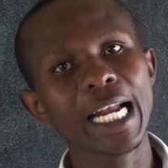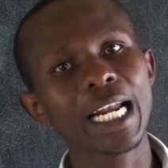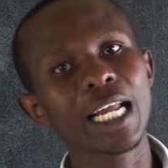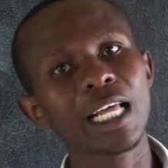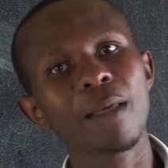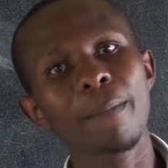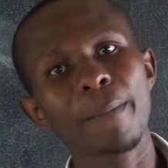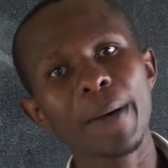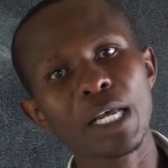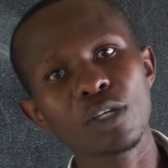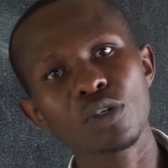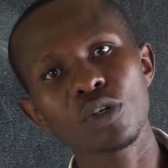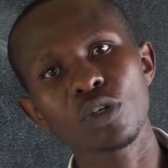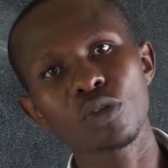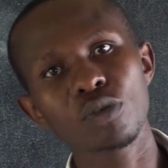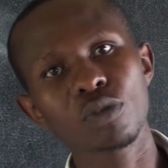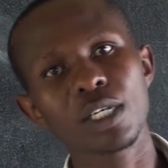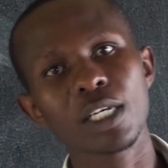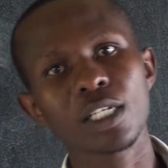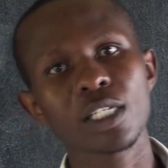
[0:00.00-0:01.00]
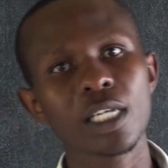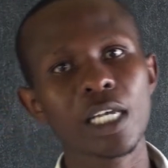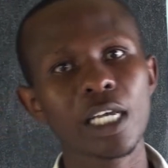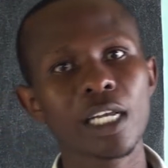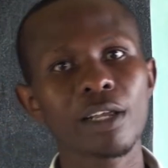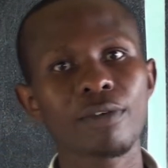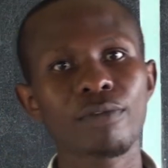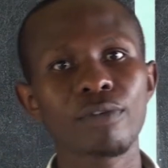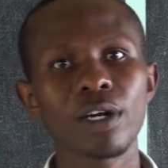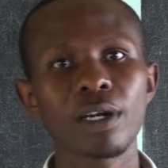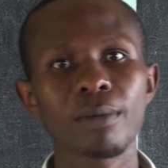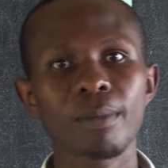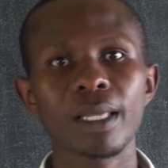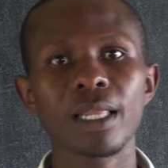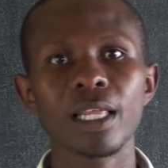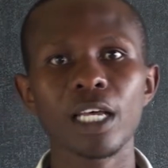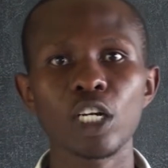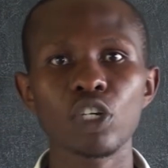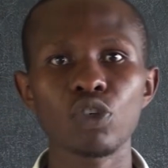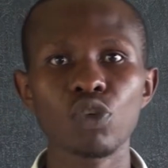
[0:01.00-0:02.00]
another person uses a different
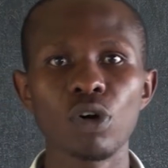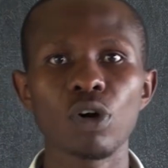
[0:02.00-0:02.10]
method.